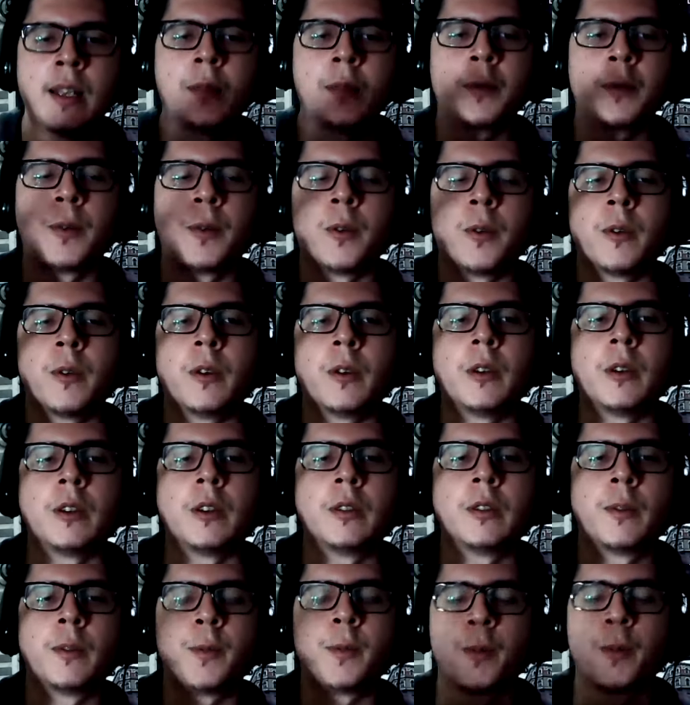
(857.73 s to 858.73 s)

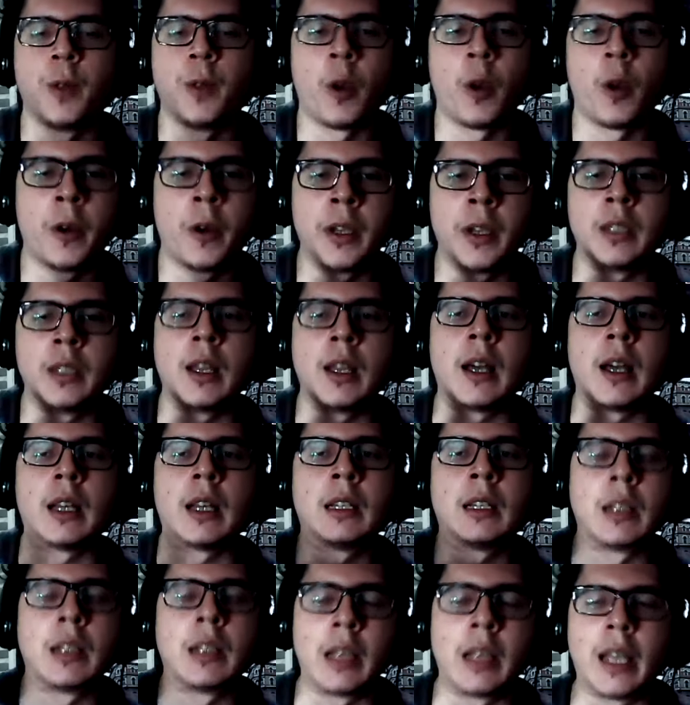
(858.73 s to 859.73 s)
for Florida
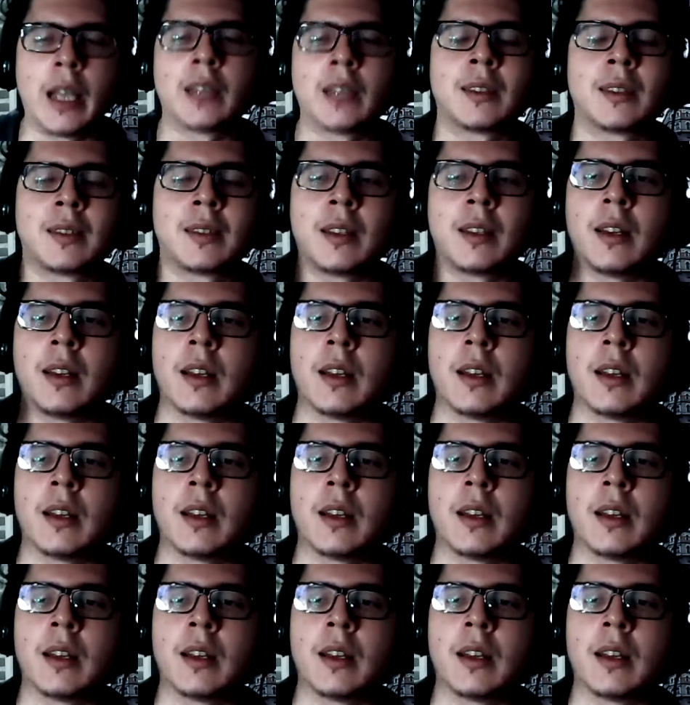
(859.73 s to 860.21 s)
last